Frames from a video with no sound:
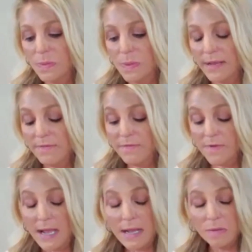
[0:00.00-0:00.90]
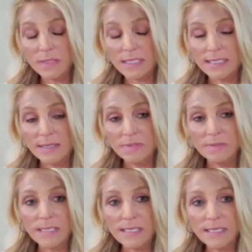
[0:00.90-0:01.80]
what I found is I was
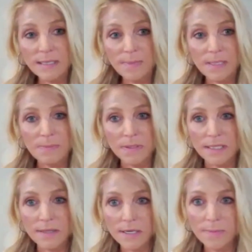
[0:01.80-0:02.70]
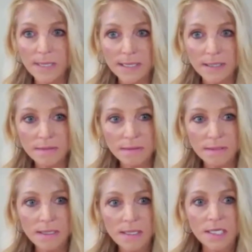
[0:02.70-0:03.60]
meeting people in their pain.
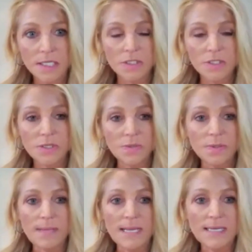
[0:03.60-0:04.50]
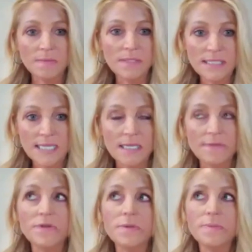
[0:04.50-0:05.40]
So the men I was
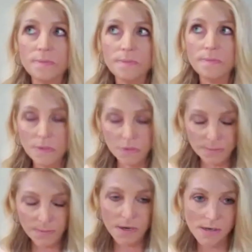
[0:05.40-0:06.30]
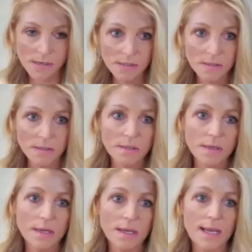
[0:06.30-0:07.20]
dating, for the most part,
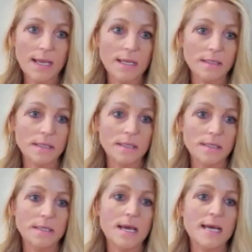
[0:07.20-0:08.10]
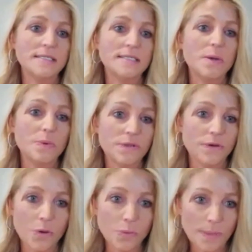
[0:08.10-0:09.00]
had not dealt with
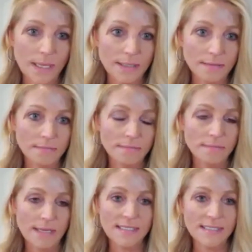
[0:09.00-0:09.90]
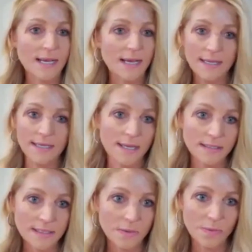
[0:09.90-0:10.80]
their own pain. as I had
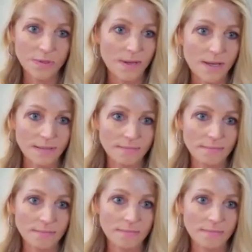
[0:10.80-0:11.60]
not dealt with mine,